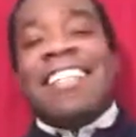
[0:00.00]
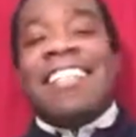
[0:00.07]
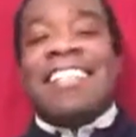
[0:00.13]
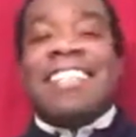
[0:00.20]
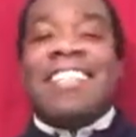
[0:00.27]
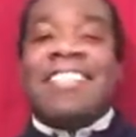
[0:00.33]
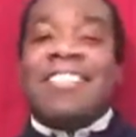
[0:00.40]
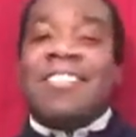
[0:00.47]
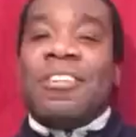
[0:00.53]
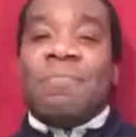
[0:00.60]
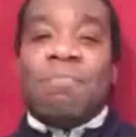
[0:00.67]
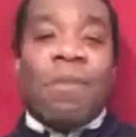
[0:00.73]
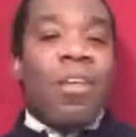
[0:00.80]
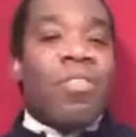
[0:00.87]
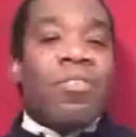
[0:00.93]
He says,
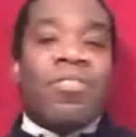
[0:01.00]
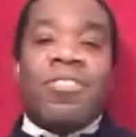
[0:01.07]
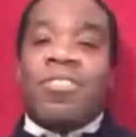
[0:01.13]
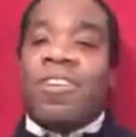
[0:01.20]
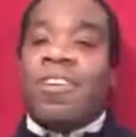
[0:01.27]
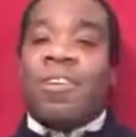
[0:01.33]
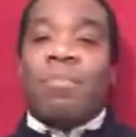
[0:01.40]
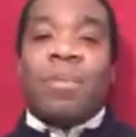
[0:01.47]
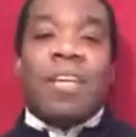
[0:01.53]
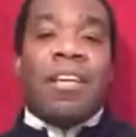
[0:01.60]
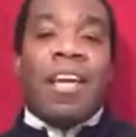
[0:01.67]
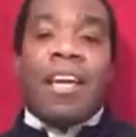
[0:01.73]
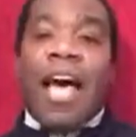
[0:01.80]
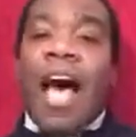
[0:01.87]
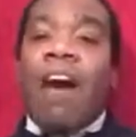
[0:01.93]
your mother is going to
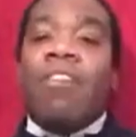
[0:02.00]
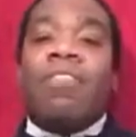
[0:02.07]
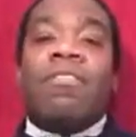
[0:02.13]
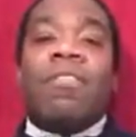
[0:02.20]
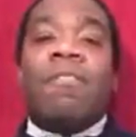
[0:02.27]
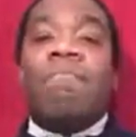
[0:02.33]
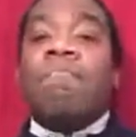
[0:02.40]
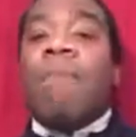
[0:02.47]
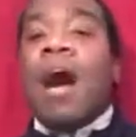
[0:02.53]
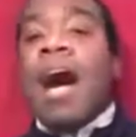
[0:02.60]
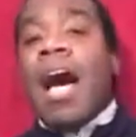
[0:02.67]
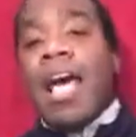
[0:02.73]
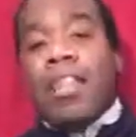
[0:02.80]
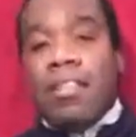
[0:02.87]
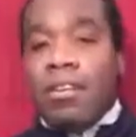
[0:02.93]
be out of her
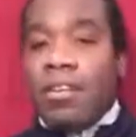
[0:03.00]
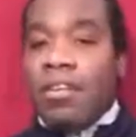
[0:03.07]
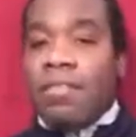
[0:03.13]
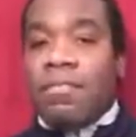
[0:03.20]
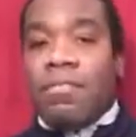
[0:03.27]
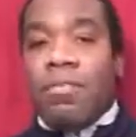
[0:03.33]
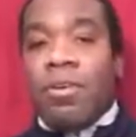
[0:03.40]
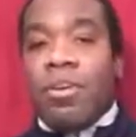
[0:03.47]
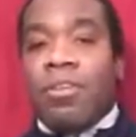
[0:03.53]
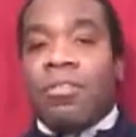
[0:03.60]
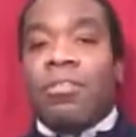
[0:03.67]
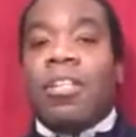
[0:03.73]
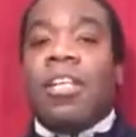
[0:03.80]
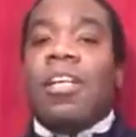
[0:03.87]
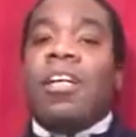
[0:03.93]
mind looking for
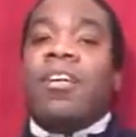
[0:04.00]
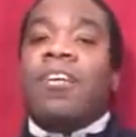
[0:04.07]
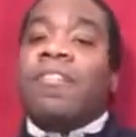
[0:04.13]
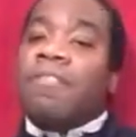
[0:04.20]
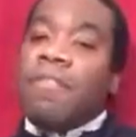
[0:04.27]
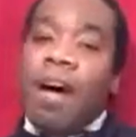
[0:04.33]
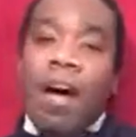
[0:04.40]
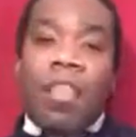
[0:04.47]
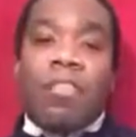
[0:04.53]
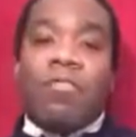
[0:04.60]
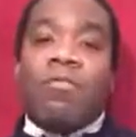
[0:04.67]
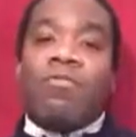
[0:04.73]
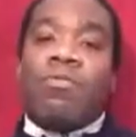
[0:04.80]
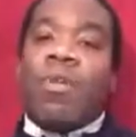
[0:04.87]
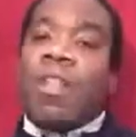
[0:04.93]
you. Your
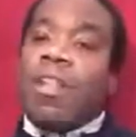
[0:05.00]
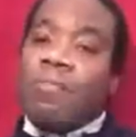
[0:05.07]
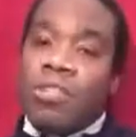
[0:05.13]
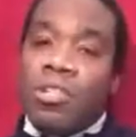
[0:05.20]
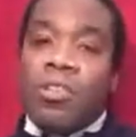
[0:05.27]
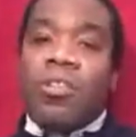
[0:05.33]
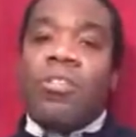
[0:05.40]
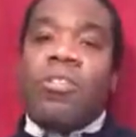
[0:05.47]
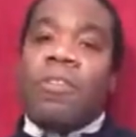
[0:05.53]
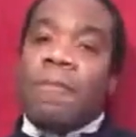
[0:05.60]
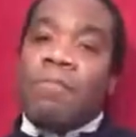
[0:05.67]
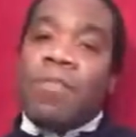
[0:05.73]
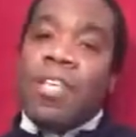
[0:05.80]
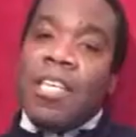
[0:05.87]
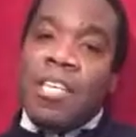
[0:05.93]
father as well. I'm
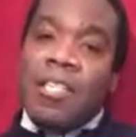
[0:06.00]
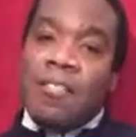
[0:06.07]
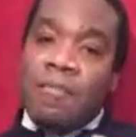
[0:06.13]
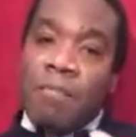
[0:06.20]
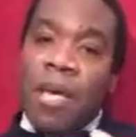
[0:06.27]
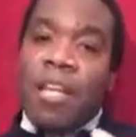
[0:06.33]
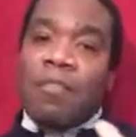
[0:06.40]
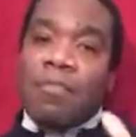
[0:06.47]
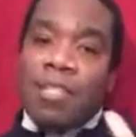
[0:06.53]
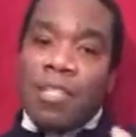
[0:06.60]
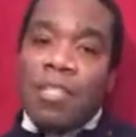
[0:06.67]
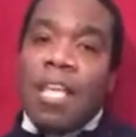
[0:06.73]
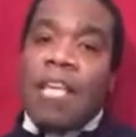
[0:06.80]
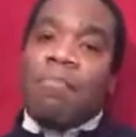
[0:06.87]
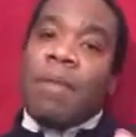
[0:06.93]
sure he's made a
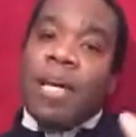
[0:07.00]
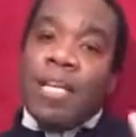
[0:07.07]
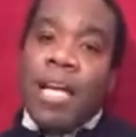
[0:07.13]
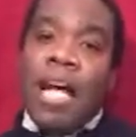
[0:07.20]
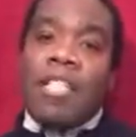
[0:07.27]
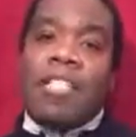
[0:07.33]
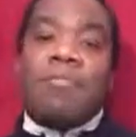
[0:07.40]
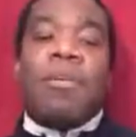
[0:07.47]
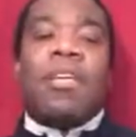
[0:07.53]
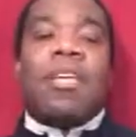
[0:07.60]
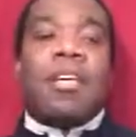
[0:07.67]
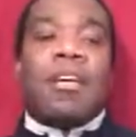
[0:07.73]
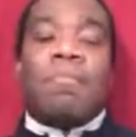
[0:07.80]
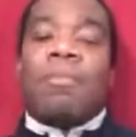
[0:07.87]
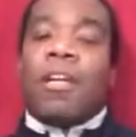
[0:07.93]
mistake by not
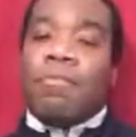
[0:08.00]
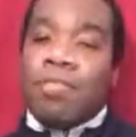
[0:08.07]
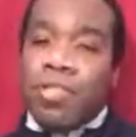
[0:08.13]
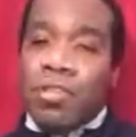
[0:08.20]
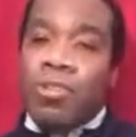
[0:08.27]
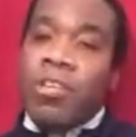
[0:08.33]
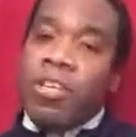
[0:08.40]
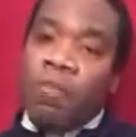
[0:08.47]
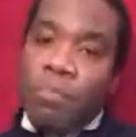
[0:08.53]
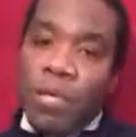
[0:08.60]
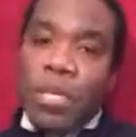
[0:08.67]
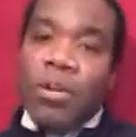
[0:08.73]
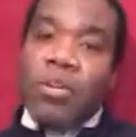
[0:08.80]
speaking up, but I'm sure he'll